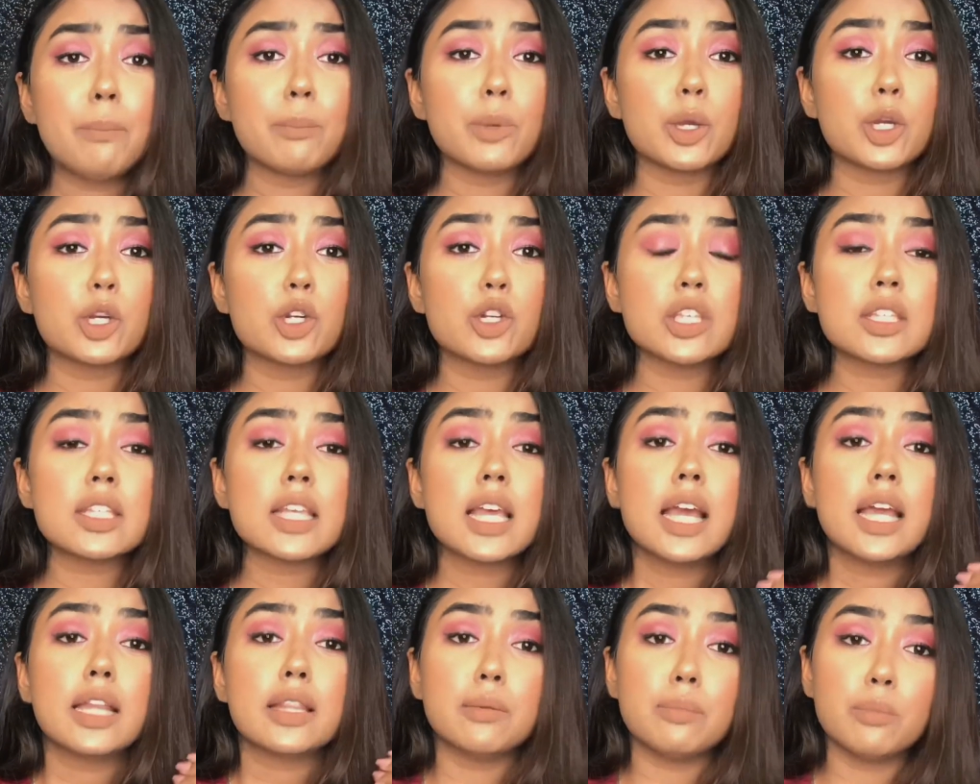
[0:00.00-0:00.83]
because
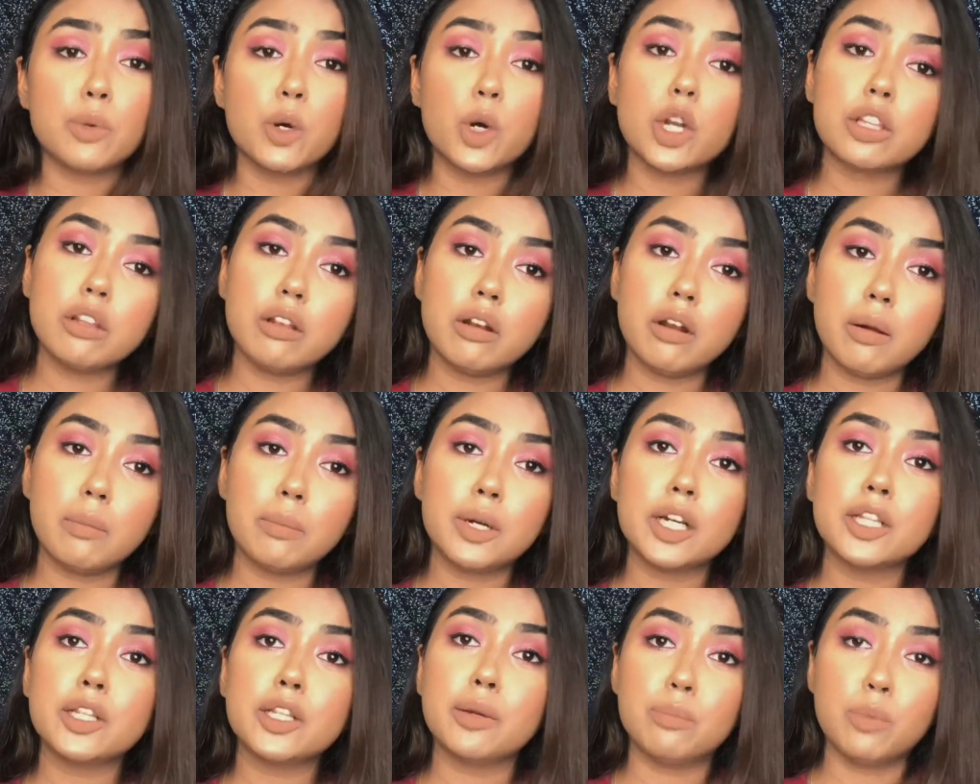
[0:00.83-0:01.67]
the more the
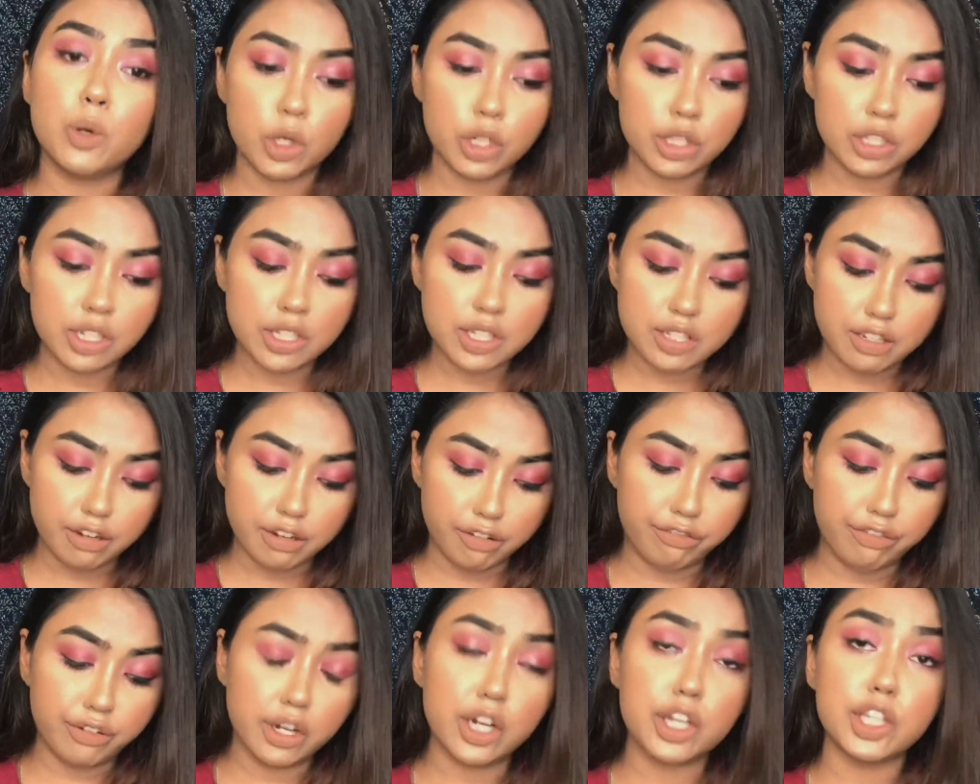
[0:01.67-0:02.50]
rubber, the more the
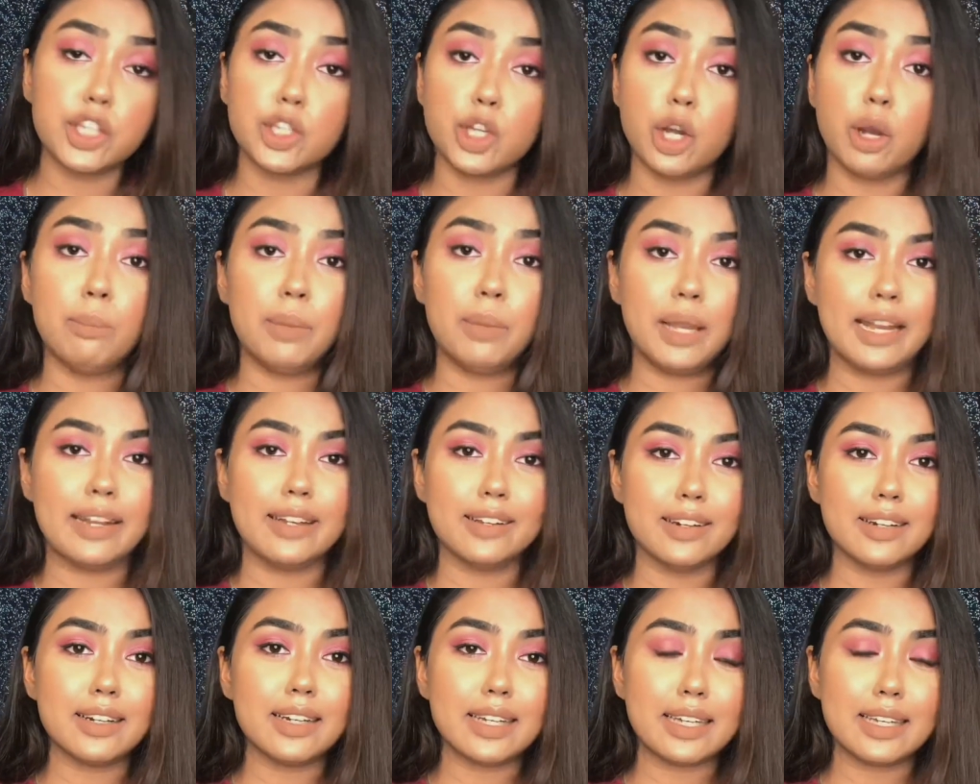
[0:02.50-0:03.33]
stiffer your
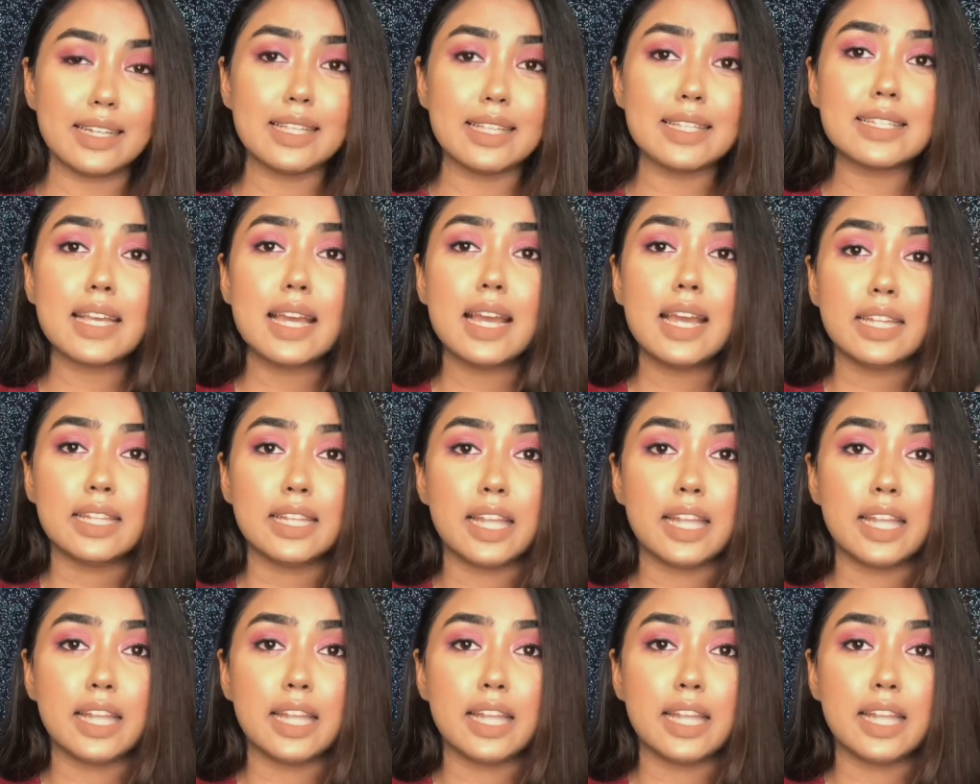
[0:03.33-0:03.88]
blender is.